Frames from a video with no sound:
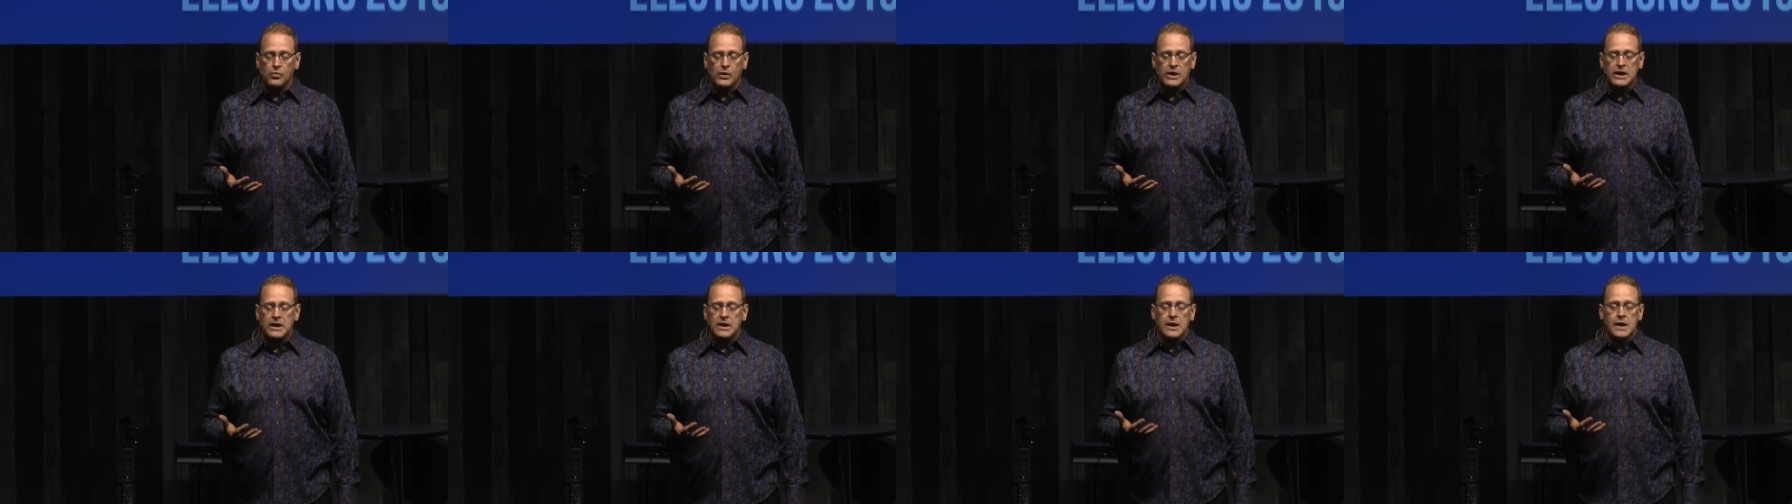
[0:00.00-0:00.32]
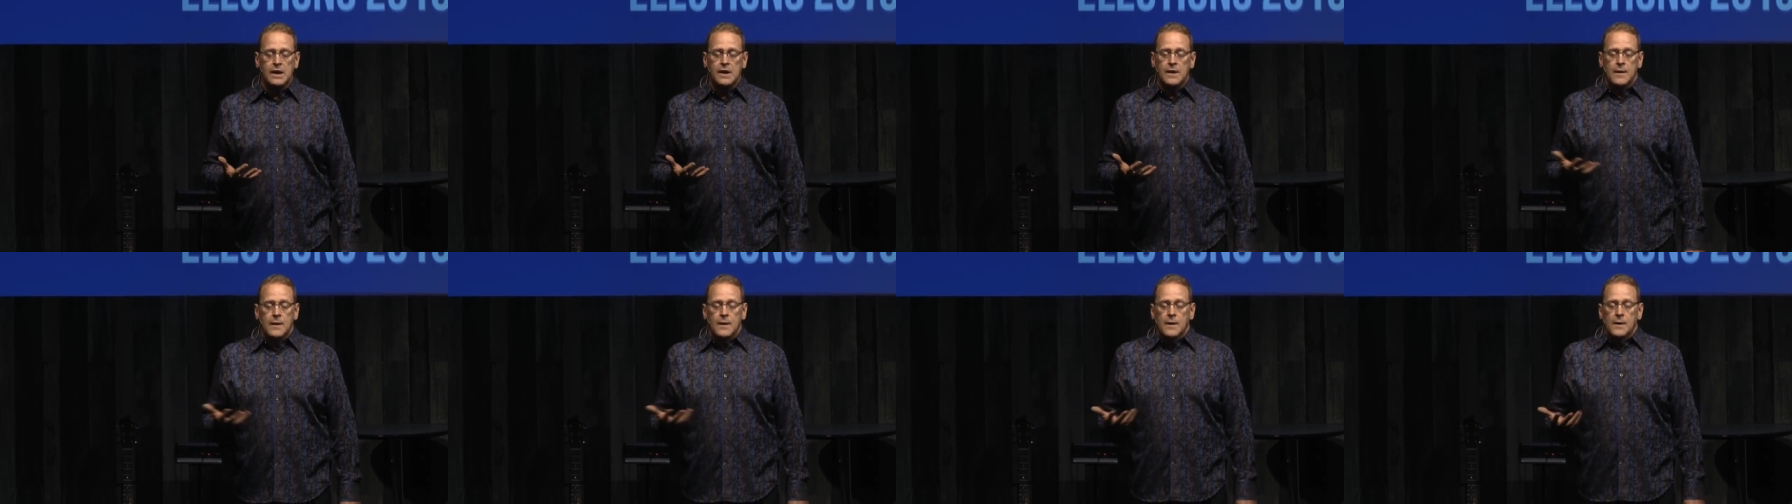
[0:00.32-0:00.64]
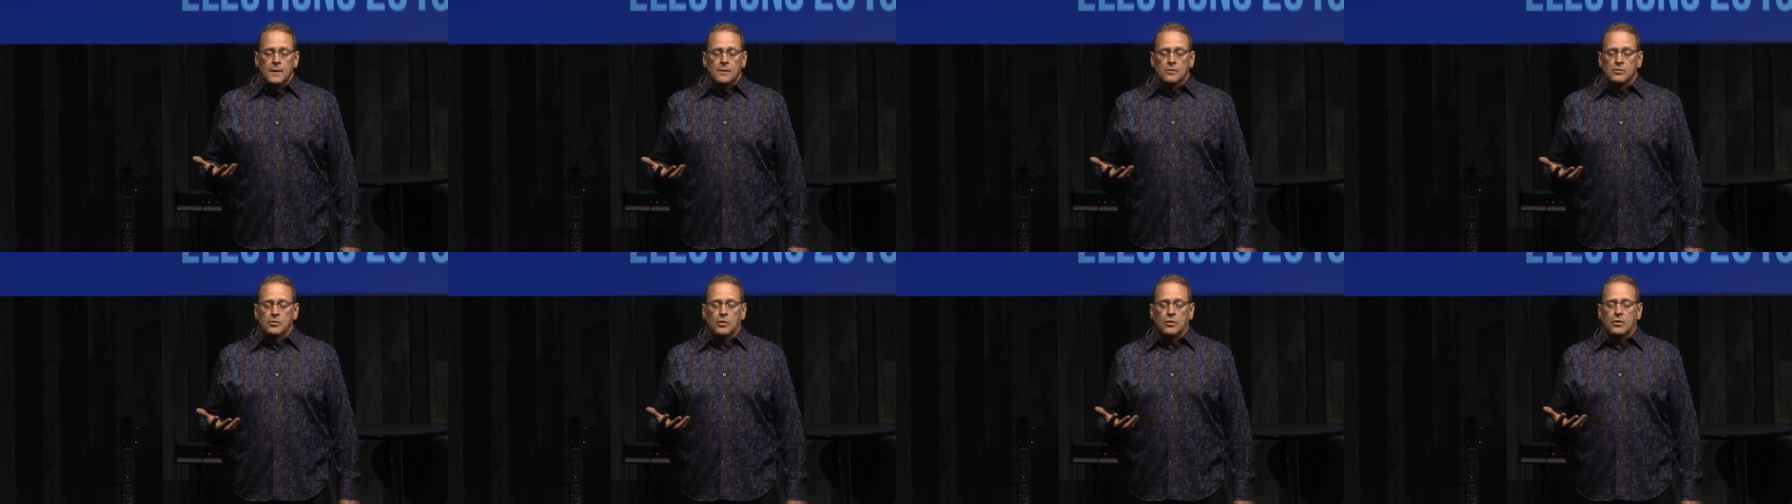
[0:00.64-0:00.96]
we
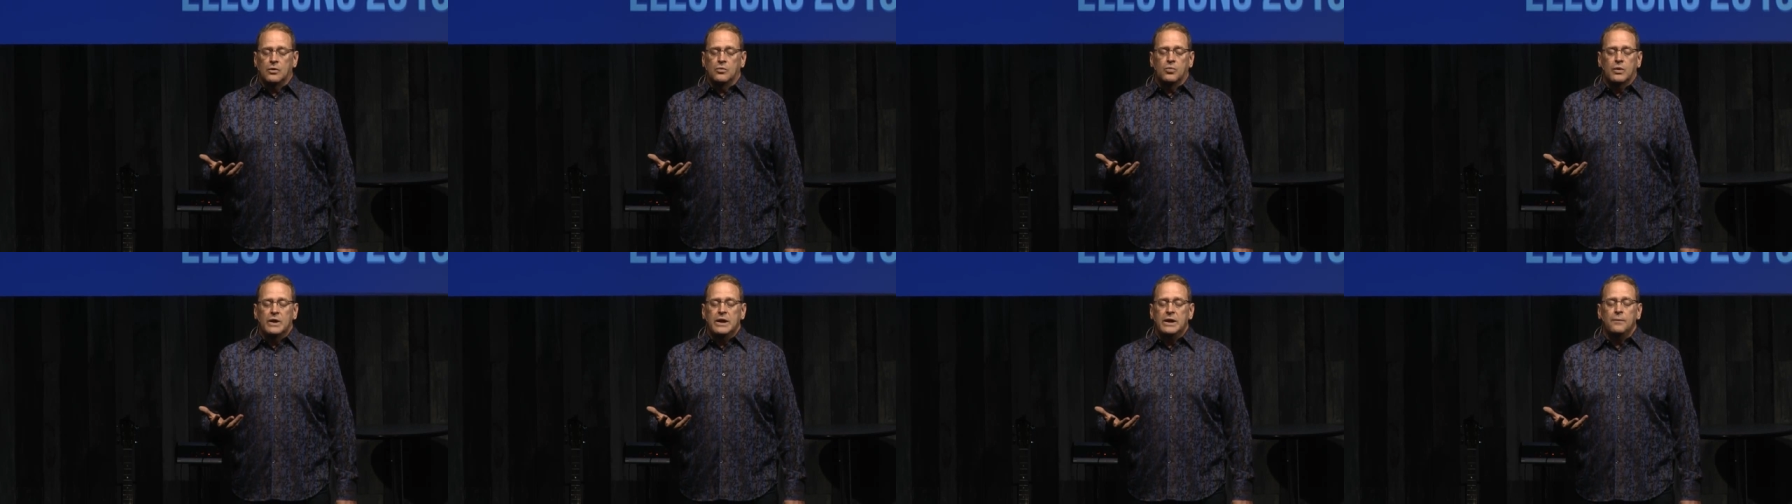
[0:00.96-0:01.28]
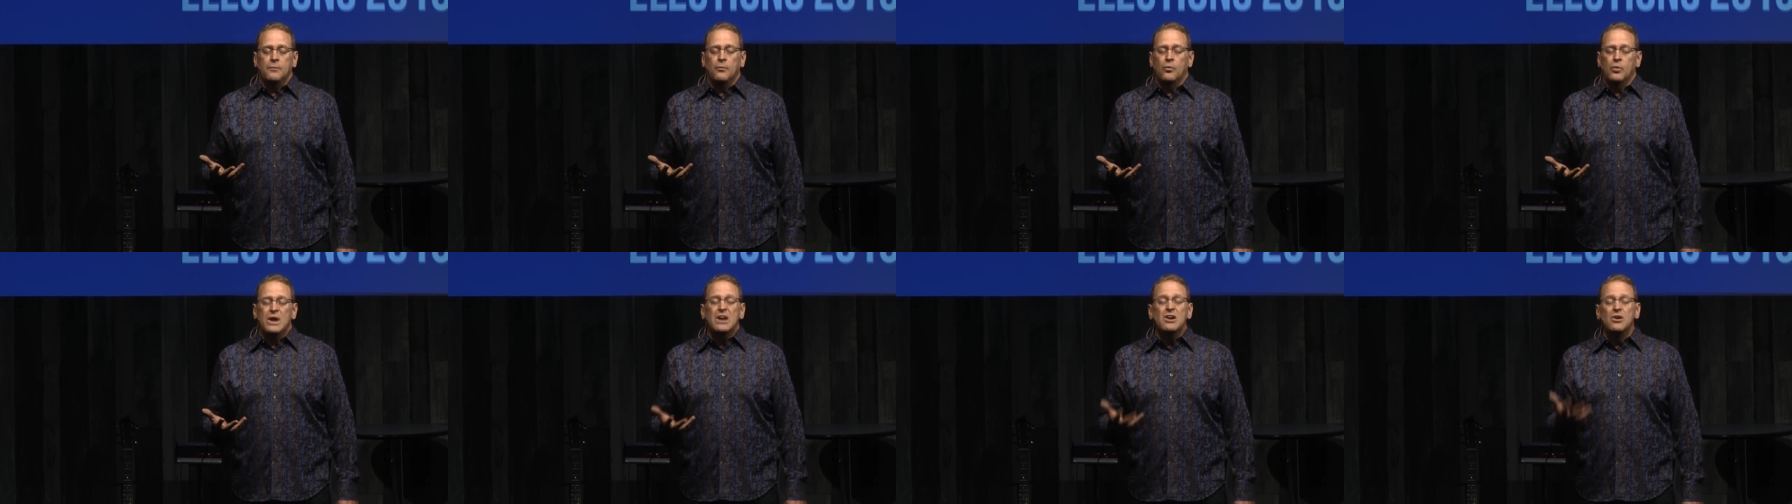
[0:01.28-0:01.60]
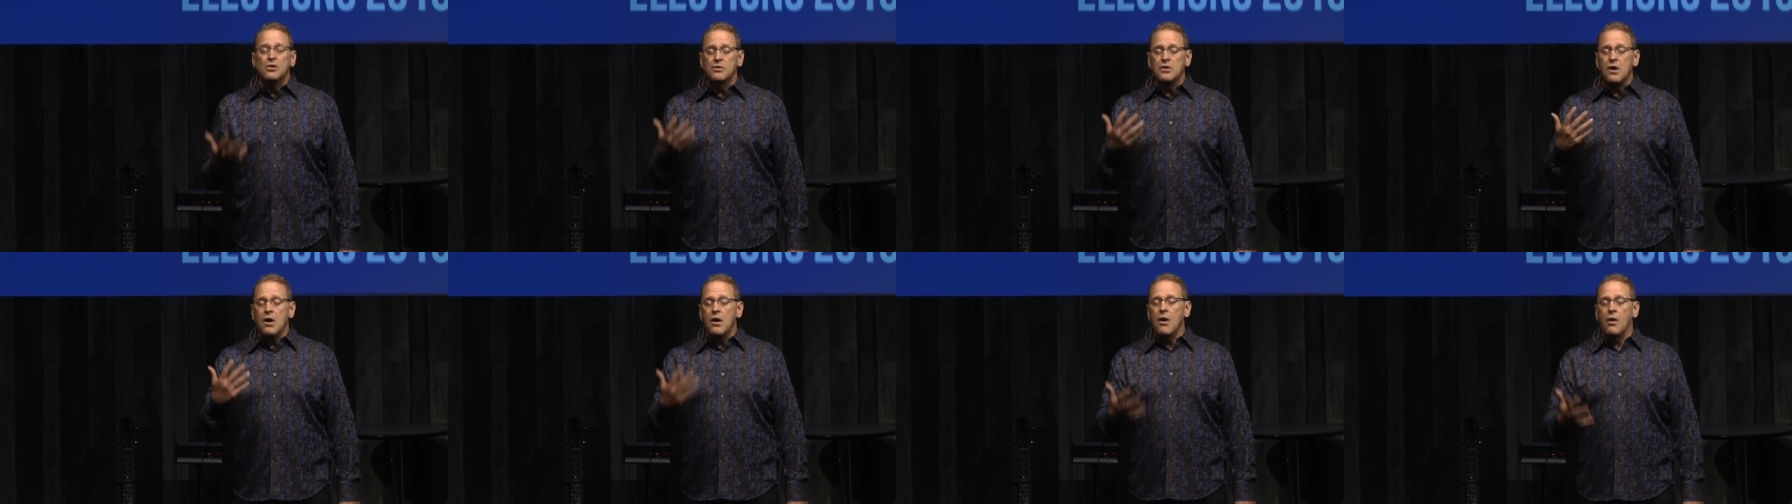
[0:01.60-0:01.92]
lord we, we
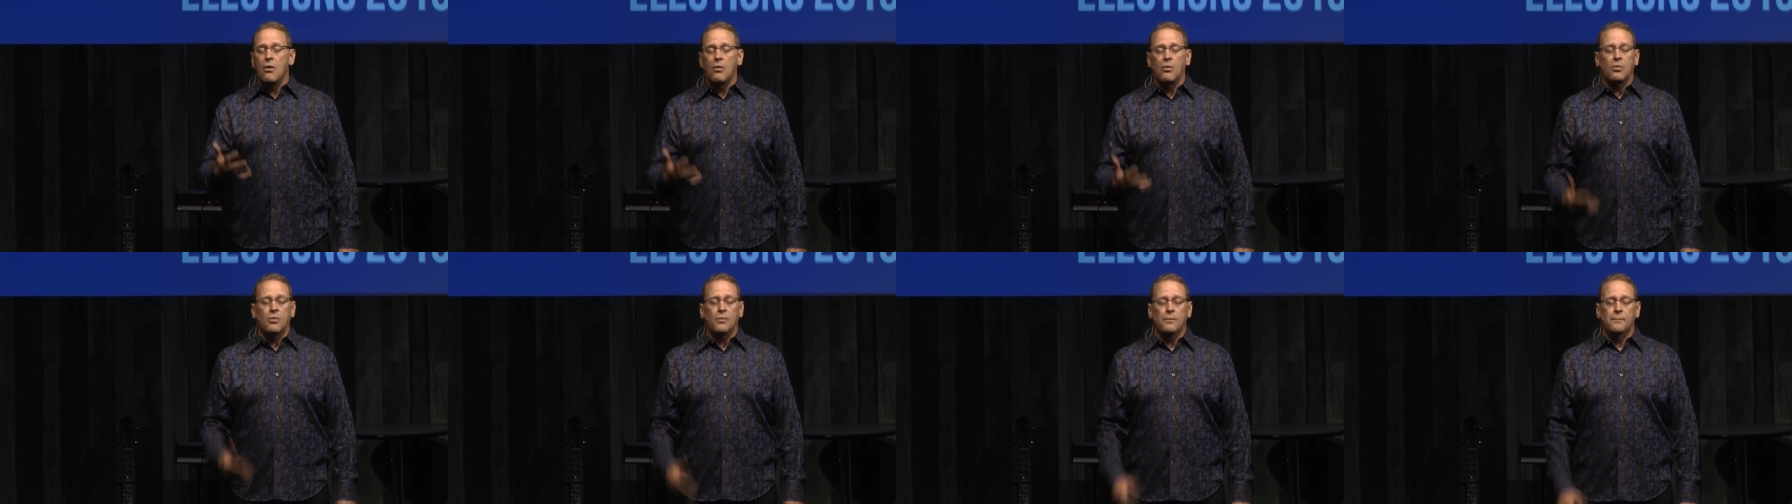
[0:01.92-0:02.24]
don't know